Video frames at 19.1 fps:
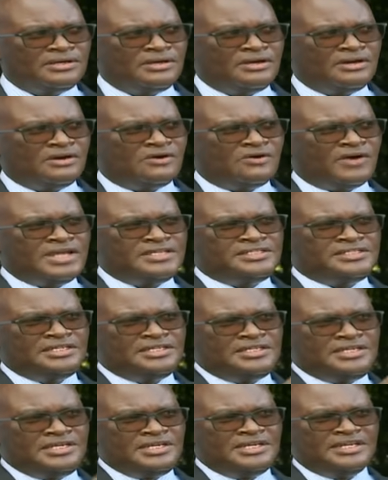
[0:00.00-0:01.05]
or
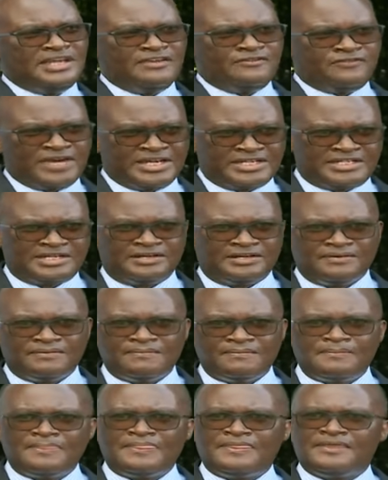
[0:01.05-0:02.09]
ICD Naivasha,
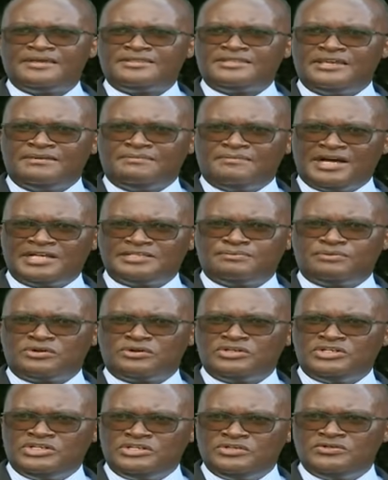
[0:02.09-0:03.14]
they must
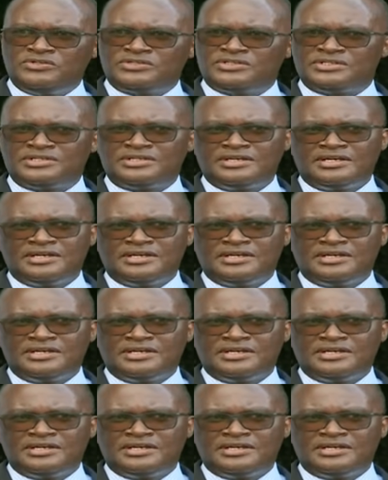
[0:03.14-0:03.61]
produce